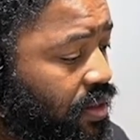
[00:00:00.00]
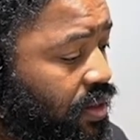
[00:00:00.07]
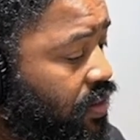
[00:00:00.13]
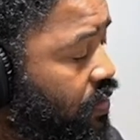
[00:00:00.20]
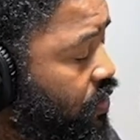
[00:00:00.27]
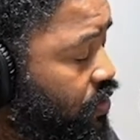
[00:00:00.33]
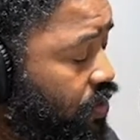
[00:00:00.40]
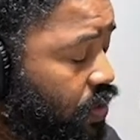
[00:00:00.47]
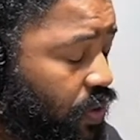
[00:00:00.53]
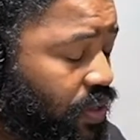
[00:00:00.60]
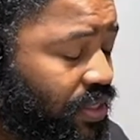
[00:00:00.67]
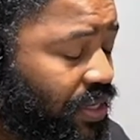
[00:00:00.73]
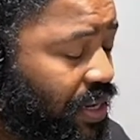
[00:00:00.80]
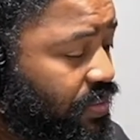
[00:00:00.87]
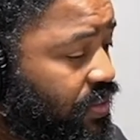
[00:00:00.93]
There's no
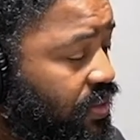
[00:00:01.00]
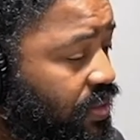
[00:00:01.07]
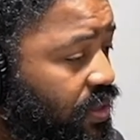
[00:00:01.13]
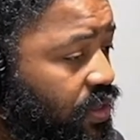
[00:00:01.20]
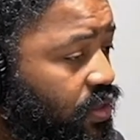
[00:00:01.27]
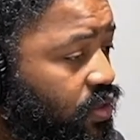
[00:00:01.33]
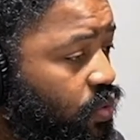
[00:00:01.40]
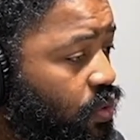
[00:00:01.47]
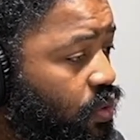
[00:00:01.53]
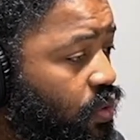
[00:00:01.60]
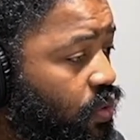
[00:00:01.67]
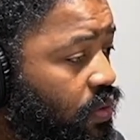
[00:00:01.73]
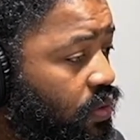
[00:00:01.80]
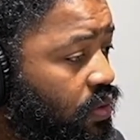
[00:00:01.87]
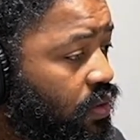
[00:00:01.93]
exceptions to this
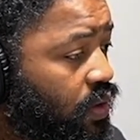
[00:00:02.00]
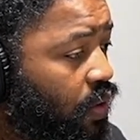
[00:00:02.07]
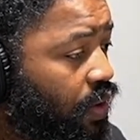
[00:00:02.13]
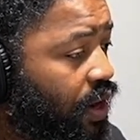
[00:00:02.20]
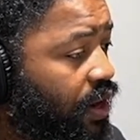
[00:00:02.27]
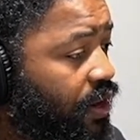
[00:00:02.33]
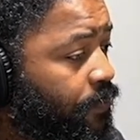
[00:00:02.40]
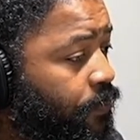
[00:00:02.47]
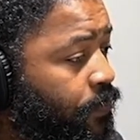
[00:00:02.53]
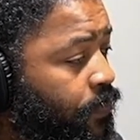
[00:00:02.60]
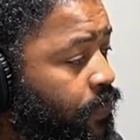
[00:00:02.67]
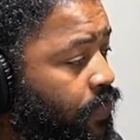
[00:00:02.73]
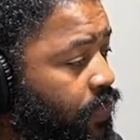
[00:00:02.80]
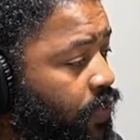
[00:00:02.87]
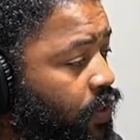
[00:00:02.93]
rule. Okay.
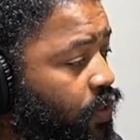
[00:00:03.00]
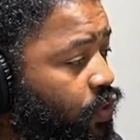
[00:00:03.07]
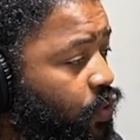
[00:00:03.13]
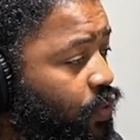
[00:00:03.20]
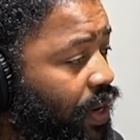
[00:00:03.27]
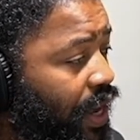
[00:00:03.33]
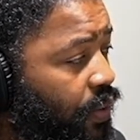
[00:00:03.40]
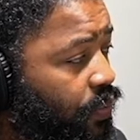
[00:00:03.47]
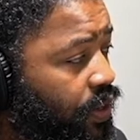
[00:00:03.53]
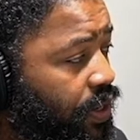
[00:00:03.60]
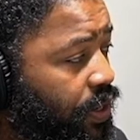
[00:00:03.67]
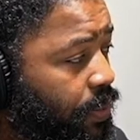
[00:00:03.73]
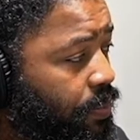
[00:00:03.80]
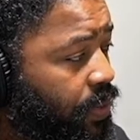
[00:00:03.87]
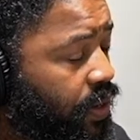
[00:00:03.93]
You do not want to
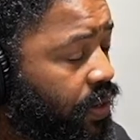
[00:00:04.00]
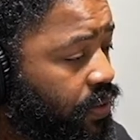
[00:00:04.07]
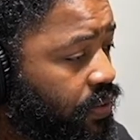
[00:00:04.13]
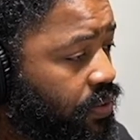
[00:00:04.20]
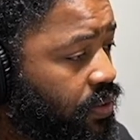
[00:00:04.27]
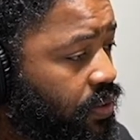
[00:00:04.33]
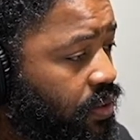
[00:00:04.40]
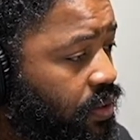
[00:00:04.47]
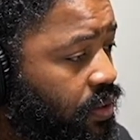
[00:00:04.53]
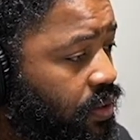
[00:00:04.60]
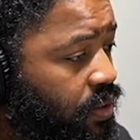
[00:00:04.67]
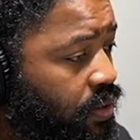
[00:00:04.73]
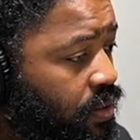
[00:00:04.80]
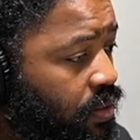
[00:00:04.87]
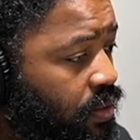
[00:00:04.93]
get burned.
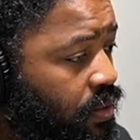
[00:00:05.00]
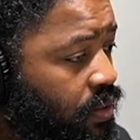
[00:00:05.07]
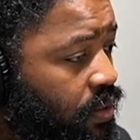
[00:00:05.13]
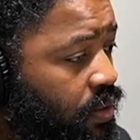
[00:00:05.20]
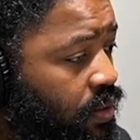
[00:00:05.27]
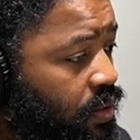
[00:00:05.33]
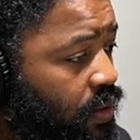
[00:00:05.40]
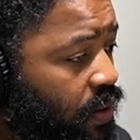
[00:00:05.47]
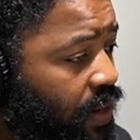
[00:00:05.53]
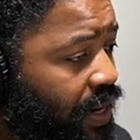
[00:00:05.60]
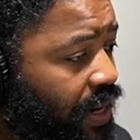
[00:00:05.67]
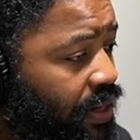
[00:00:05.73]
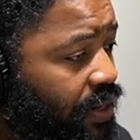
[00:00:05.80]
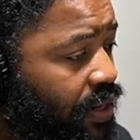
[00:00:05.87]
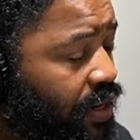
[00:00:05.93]
All
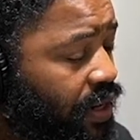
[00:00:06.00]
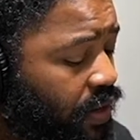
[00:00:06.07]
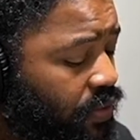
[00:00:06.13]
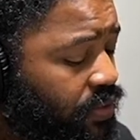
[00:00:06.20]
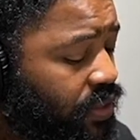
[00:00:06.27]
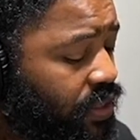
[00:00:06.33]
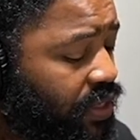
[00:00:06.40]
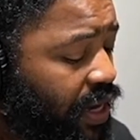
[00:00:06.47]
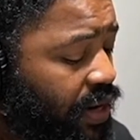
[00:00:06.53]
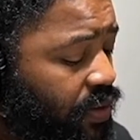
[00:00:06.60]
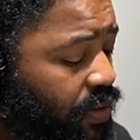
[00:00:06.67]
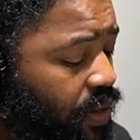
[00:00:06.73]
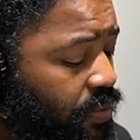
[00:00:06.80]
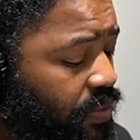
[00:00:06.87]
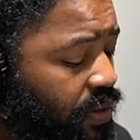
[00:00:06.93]
right? It goes to the title
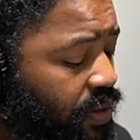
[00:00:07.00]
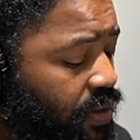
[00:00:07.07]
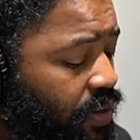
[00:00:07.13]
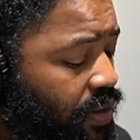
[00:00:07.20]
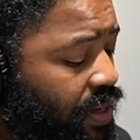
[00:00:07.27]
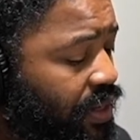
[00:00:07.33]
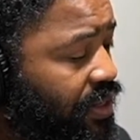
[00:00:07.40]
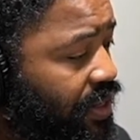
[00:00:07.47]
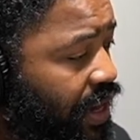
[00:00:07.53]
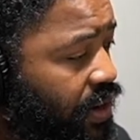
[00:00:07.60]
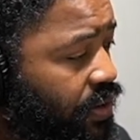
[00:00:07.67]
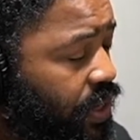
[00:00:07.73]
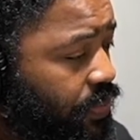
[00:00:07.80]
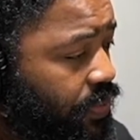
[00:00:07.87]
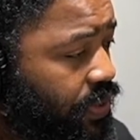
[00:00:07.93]
company. Let the title
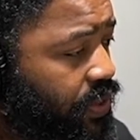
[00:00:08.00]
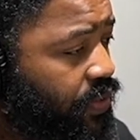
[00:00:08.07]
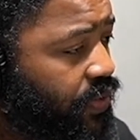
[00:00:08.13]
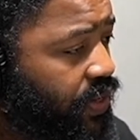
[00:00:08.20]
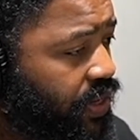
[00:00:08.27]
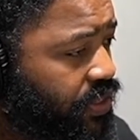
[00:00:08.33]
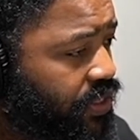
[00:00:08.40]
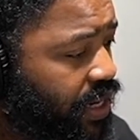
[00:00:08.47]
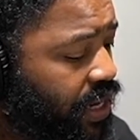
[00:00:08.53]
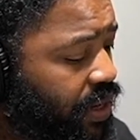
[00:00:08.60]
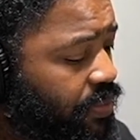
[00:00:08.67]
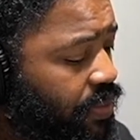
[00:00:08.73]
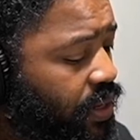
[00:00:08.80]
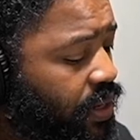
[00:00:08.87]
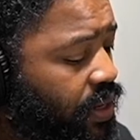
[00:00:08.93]
company do their
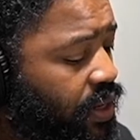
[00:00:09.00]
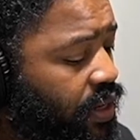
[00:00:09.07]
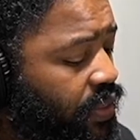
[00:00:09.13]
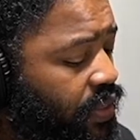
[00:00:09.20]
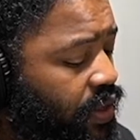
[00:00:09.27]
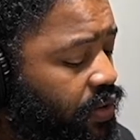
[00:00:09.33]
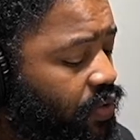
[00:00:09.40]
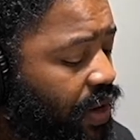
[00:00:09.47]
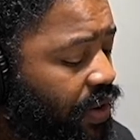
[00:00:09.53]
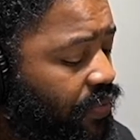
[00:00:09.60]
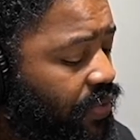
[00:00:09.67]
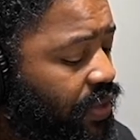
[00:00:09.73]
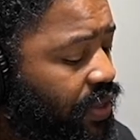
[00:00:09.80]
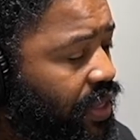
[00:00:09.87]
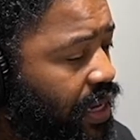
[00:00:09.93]
job. They'll do
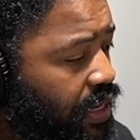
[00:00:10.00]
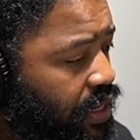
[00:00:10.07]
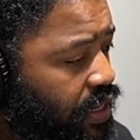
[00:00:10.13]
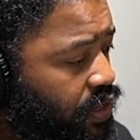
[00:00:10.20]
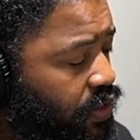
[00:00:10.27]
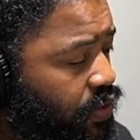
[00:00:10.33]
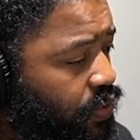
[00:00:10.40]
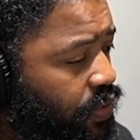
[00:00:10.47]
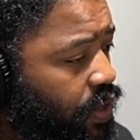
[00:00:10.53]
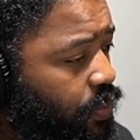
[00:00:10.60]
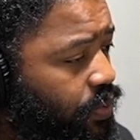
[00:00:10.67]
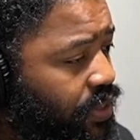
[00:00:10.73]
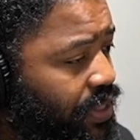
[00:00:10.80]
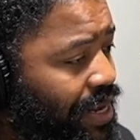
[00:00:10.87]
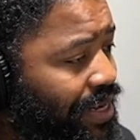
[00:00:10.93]
everything they need to do. They'll
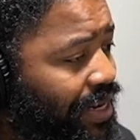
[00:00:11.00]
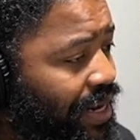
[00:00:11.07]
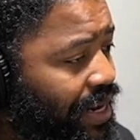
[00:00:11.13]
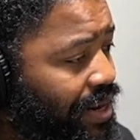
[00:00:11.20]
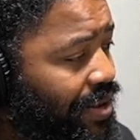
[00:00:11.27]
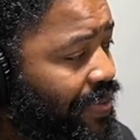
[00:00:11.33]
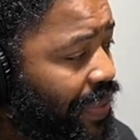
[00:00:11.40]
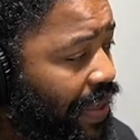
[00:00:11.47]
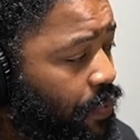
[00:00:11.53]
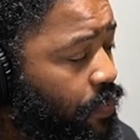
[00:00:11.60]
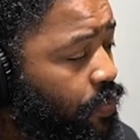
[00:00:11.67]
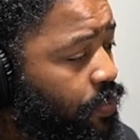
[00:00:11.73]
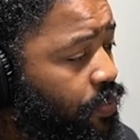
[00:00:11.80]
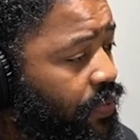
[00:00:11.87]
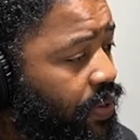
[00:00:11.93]
protect it. They
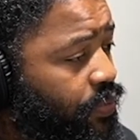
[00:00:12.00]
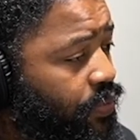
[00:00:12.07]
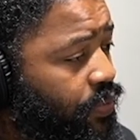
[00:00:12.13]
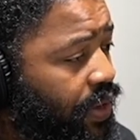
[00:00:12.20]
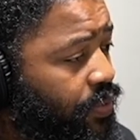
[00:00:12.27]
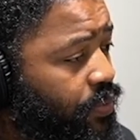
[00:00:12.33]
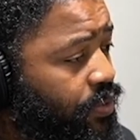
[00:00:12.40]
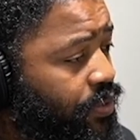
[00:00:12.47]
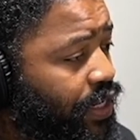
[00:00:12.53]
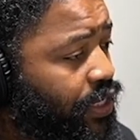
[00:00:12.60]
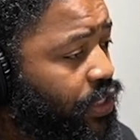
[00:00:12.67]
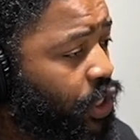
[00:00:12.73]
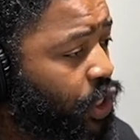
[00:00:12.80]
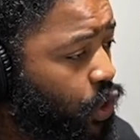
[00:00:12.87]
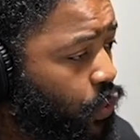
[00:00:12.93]
will, they will, they will protect
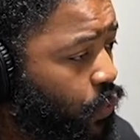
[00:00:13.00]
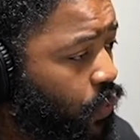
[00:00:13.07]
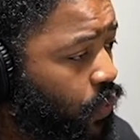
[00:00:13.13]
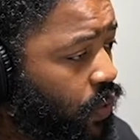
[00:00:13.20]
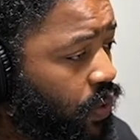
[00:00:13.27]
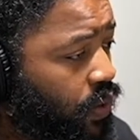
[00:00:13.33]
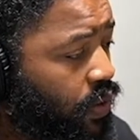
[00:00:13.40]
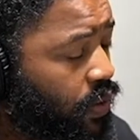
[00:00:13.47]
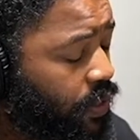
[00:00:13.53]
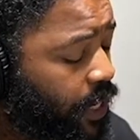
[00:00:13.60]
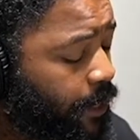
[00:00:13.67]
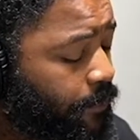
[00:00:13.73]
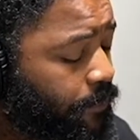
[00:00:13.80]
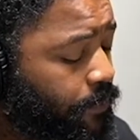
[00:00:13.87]
you. Okay?